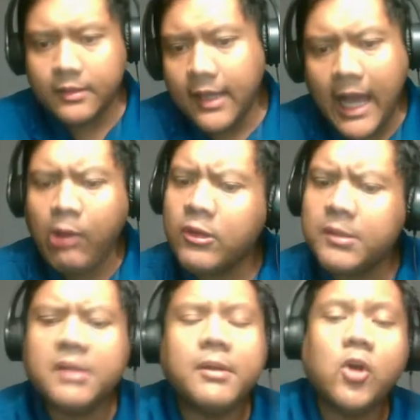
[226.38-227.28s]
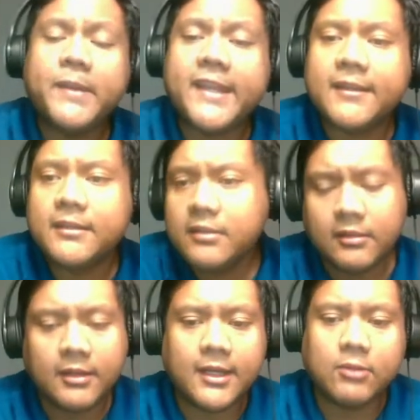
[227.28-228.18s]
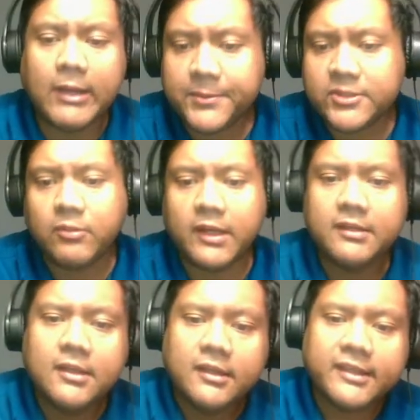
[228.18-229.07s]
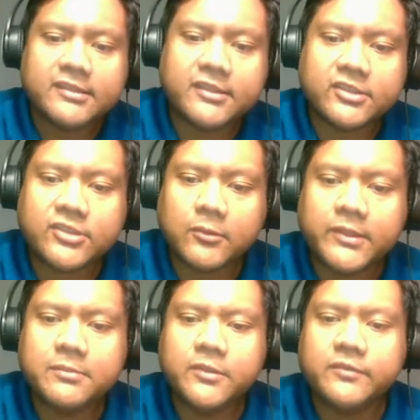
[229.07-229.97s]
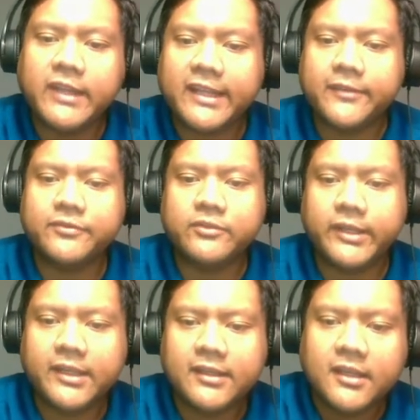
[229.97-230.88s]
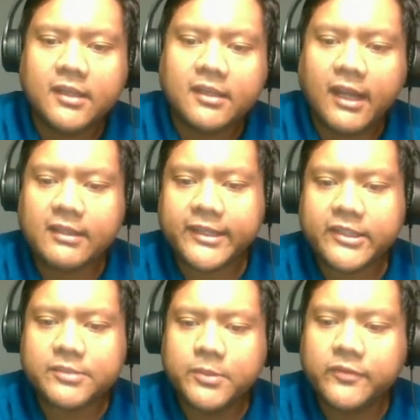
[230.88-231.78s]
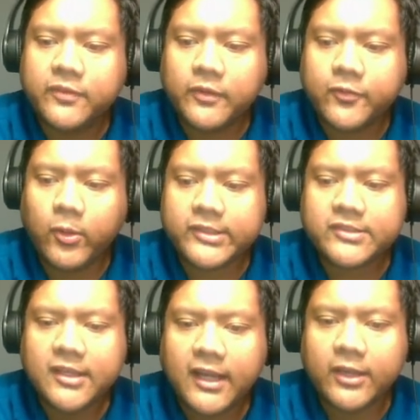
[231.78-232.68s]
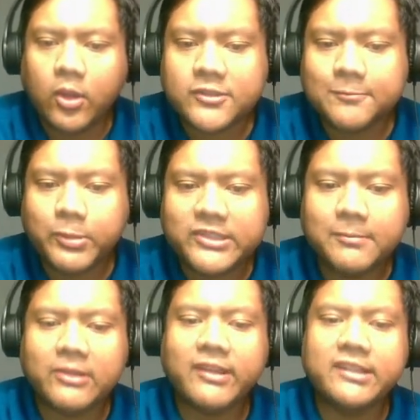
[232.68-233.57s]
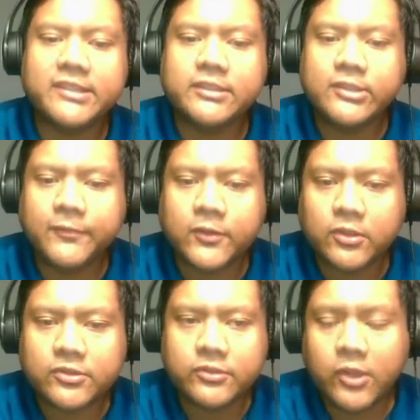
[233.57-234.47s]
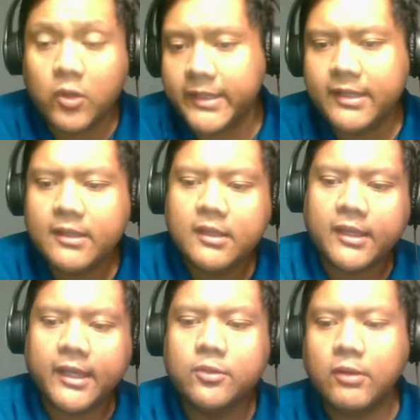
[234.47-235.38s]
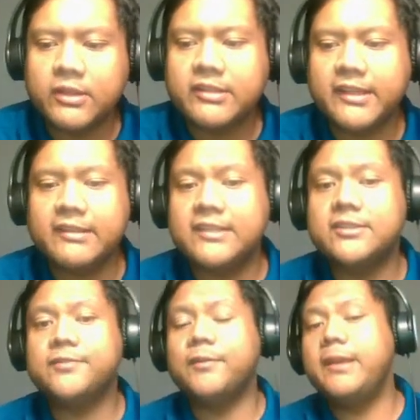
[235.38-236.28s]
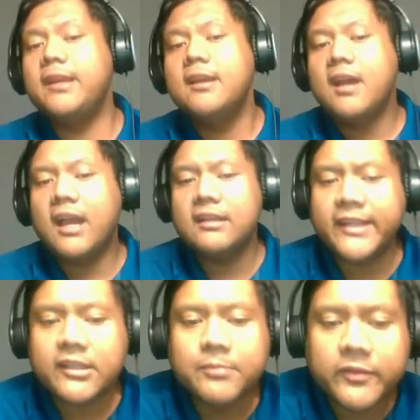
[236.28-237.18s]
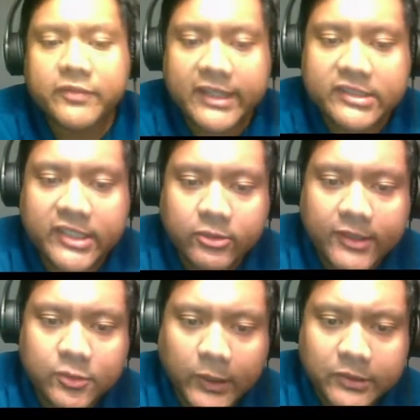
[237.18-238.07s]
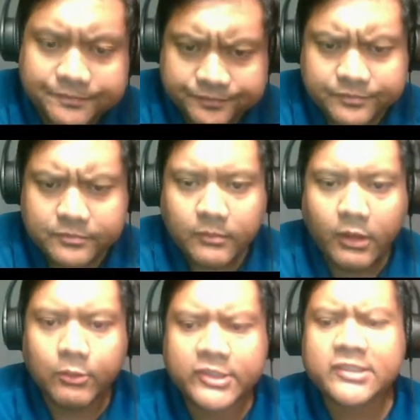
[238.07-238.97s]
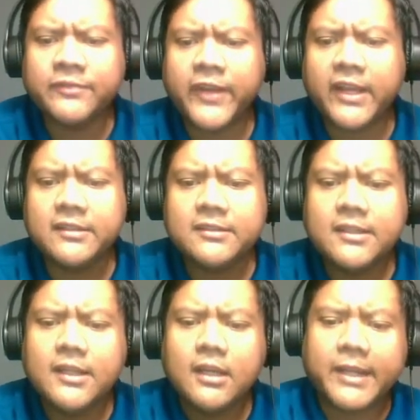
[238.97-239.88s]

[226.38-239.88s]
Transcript: our opening repertoire is going to start with the move knight f3. I like this move. Of course, I also preach about knight c3 for those who know me and who are taking lessons from me. I like the move knight c3 as well, which is the Vienna. But